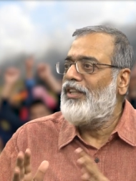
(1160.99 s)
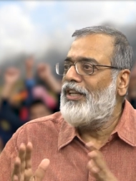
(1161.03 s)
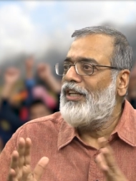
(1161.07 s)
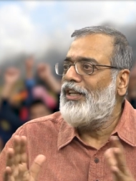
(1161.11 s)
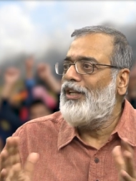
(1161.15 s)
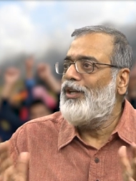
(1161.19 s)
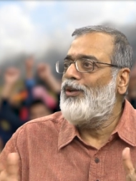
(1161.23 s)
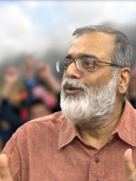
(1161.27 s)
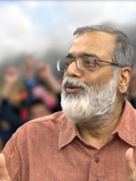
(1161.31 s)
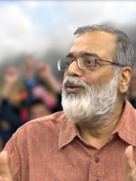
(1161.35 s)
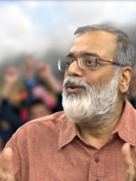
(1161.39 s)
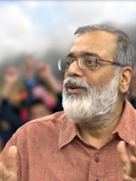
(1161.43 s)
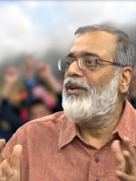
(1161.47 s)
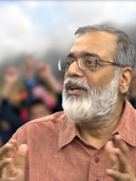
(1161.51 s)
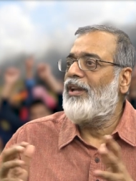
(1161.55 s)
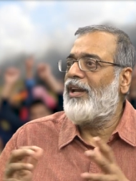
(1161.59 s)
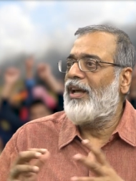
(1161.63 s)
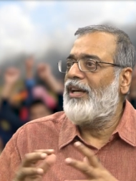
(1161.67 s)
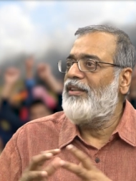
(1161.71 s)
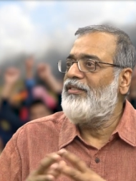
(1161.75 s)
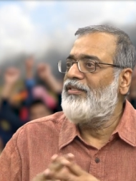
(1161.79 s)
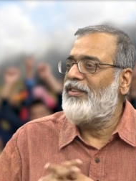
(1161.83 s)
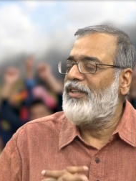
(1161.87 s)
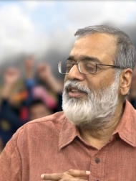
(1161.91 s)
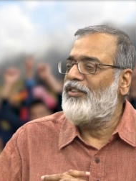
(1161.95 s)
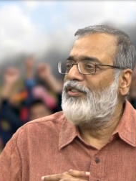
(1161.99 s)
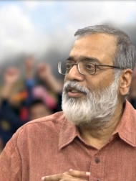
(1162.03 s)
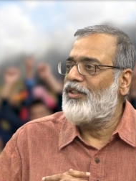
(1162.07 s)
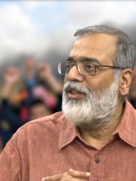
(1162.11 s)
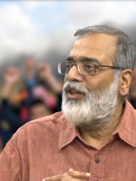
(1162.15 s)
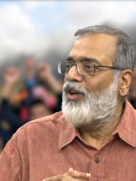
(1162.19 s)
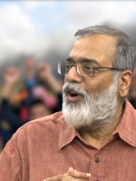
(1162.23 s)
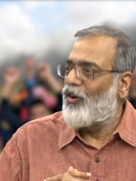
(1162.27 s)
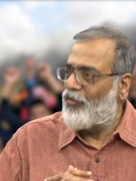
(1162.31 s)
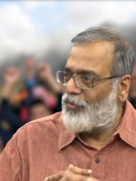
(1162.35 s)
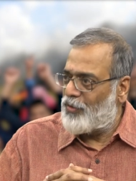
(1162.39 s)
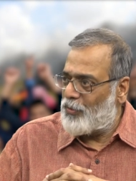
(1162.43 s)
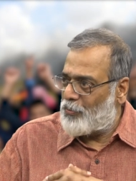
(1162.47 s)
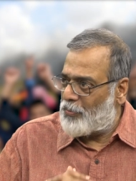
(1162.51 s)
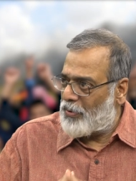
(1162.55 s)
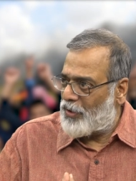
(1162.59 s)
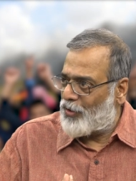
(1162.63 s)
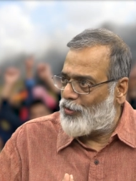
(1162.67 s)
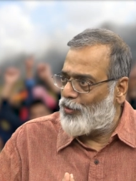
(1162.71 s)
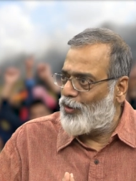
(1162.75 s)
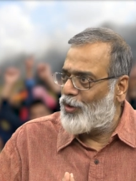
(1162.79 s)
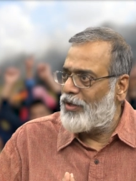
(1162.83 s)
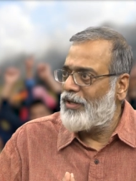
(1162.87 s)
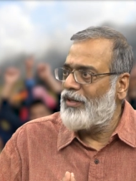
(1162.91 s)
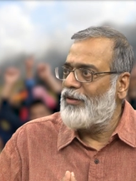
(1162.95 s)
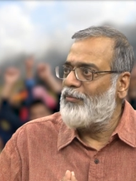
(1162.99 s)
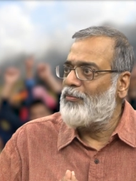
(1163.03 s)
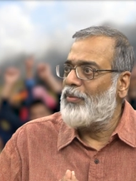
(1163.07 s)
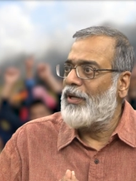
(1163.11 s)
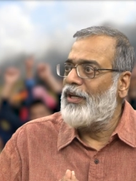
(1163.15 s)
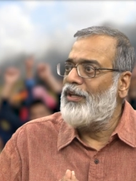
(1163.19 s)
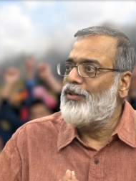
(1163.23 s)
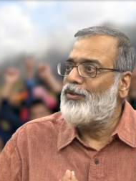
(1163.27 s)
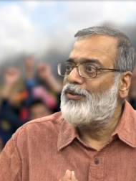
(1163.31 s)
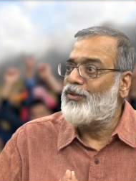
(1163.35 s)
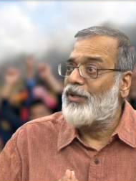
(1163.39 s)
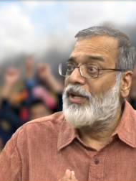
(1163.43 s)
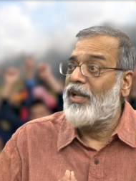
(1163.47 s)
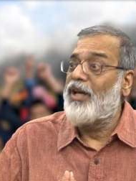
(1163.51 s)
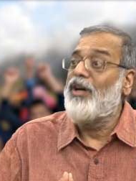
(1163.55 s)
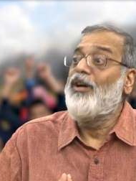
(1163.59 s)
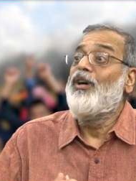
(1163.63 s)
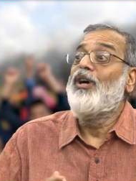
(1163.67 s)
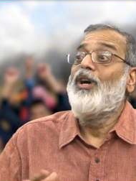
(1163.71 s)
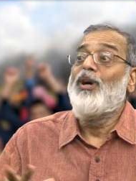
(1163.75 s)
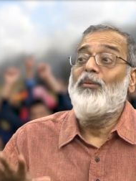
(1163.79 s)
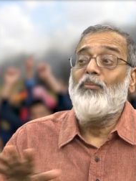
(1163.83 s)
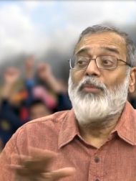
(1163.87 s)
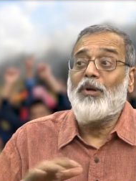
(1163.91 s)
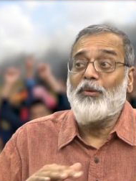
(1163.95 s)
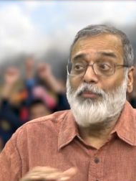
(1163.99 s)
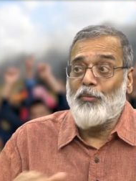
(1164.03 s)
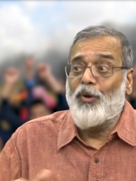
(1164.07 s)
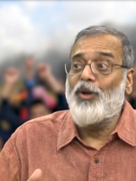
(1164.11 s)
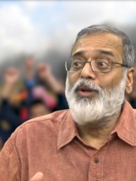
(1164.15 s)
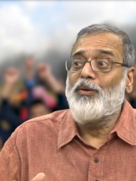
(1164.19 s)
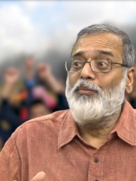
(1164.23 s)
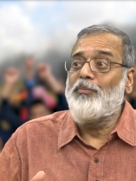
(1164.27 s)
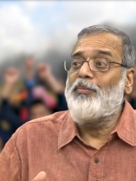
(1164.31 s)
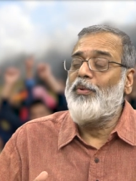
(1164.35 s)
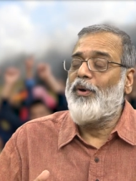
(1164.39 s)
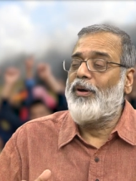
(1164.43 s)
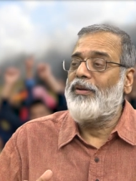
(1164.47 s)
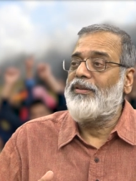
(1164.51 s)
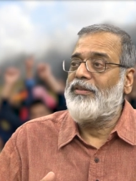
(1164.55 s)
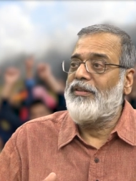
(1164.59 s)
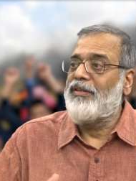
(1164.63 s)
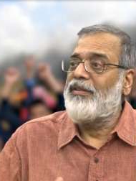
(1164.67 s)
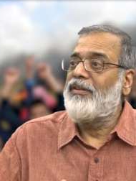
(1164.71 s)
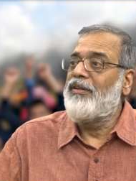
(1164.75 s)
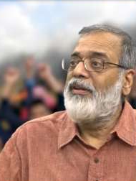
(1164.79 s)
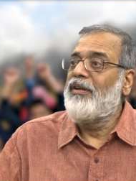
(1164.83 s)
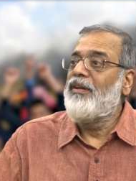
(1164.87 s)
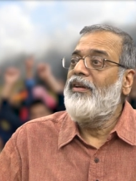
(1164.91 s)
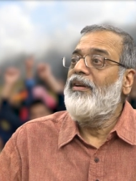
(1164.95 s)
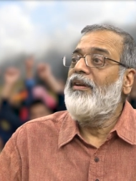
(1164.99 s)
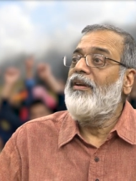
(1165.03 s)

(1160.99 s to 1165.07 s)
denuclearization of the Korean peninsula, but more important,